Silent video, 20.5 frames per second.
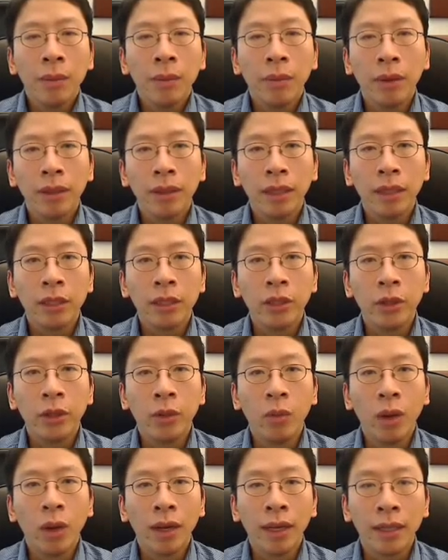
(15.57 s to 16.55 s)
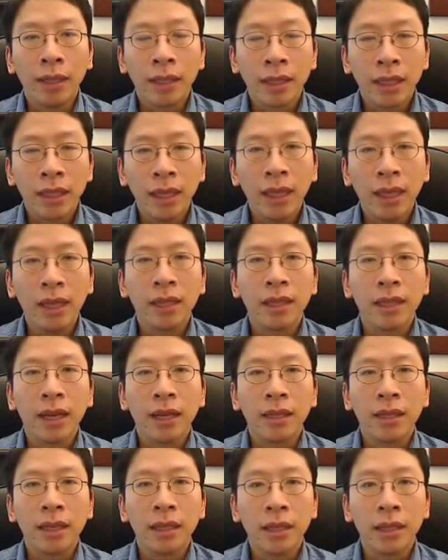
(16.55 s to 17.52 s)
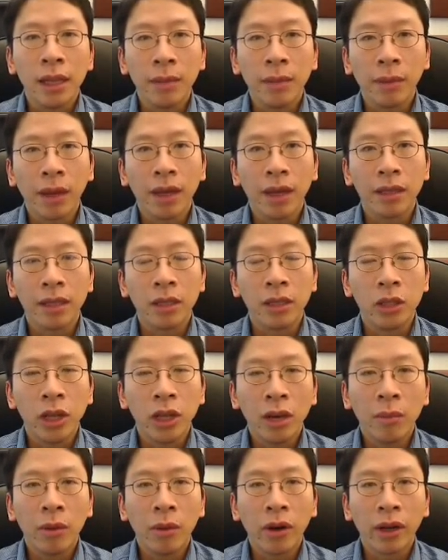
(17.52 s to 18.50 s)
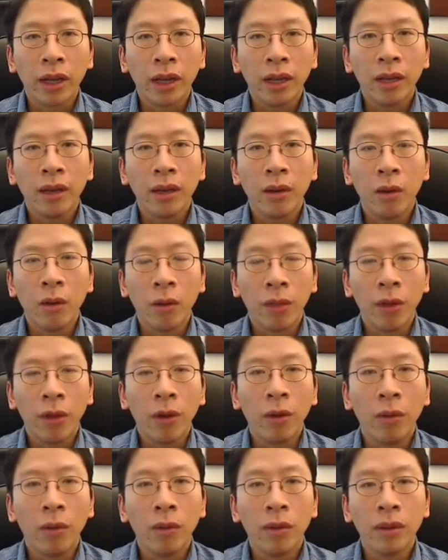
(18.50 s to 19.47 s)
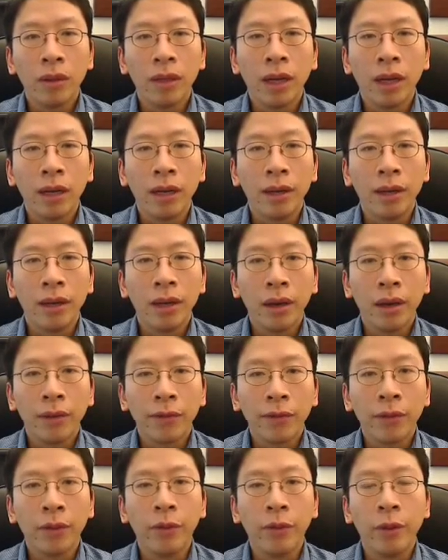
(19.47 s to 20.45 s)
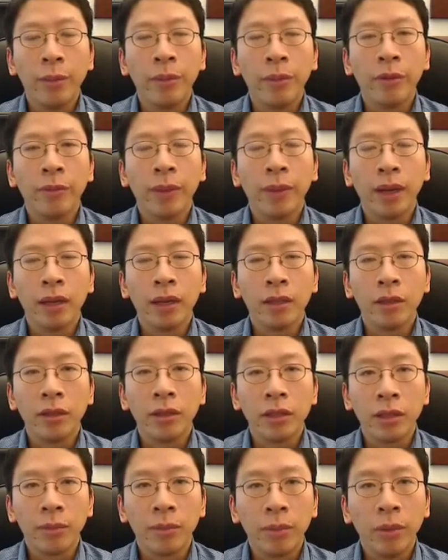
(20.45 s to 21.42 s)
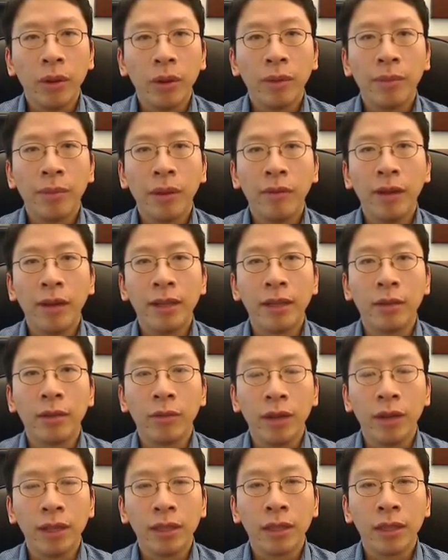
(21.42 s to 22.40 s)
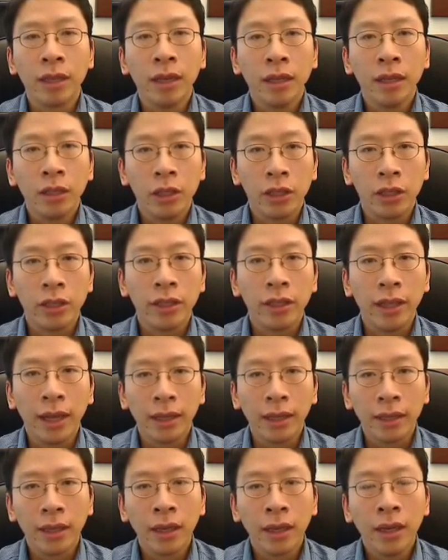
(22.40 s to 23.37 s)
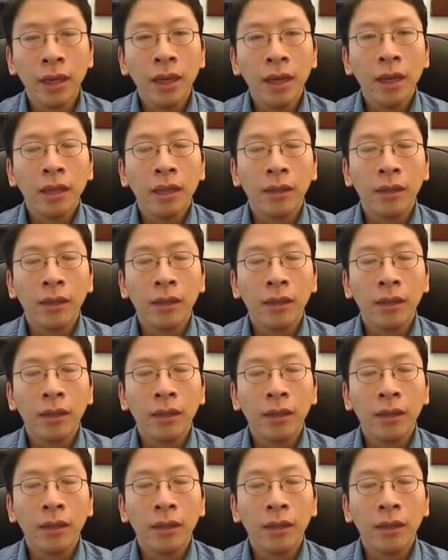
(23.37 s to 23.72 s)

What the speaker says: pointing to what it sees as a stabilizing job market, although not enough to remove monetary support by raising rates just yet.